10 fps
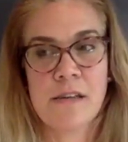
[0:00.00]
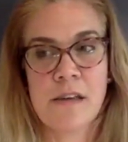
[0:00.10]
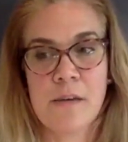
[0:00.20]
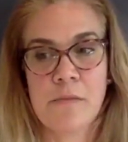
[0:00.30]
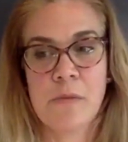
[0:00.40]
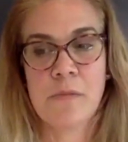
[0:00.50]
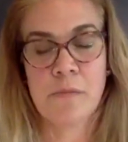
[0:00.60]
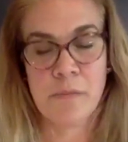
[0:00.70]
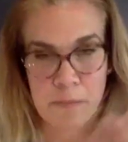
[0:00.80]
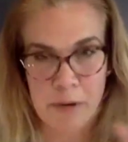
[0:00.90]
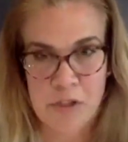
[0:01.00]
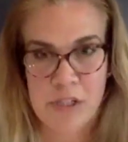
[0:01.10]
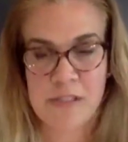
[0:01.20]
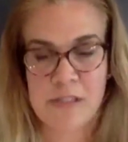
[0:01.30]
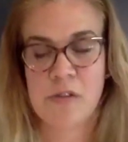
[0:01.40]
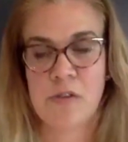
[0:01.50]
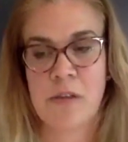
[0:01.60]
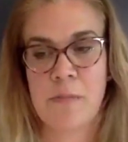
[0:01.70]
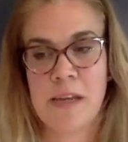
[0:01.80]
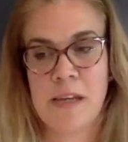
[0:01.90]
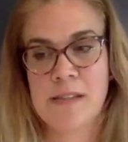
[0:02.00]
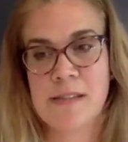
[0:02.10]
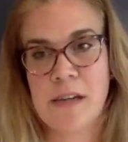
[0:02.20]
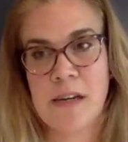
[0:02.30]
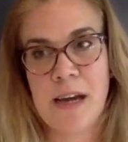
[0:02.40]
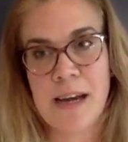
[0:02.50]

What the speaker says: the budget is certainly a main concern.